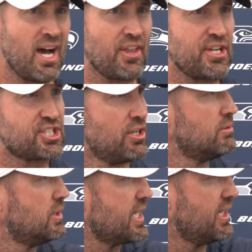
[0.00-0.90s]
Yeah, I think
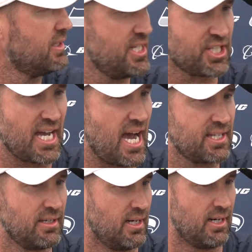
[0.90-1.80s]
so. Again, he's a
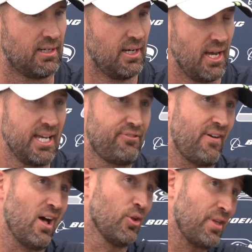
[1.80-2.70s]
guy, he
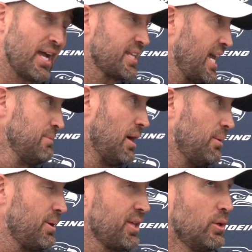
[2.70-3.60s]
followed that game
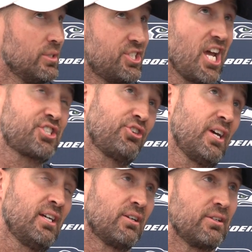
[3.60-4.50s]
up, I think it was
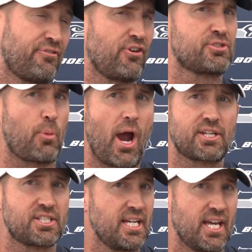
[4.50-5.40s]
yesterday or the first
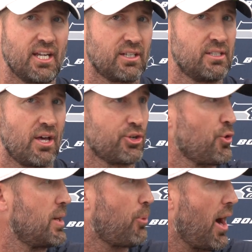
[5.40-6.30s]
practice. He had another
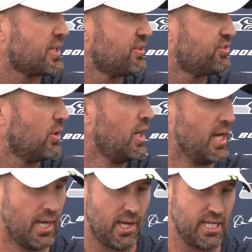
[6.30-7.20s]
great practice. So
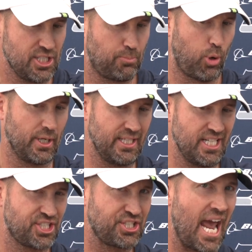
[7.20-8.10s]
he's
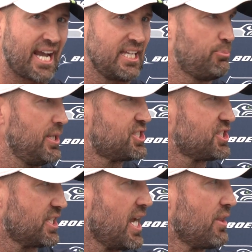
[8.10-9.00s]
stacking
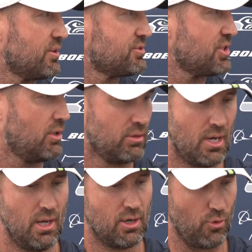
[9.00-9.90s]
pieces together. So
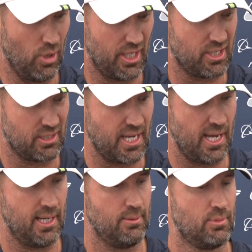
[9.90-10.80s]
really good
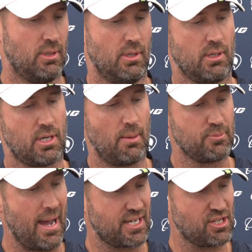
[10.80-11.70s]
game.
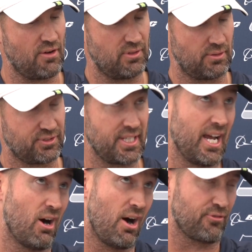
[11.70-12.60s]
Comebacks off a
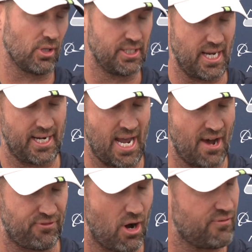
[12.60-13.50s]
day off, really day and a
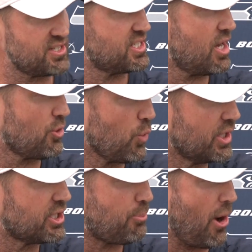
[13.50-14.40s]
half off. Has another
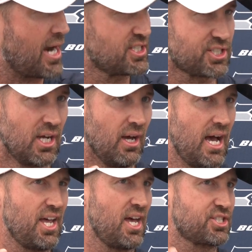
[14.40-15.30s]
really good practice.
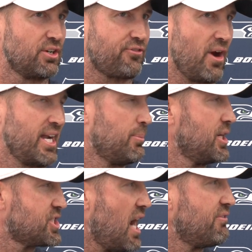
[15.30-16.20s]
That's good for
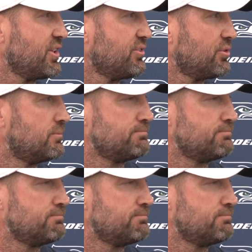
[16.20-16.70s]
anybody's confidence.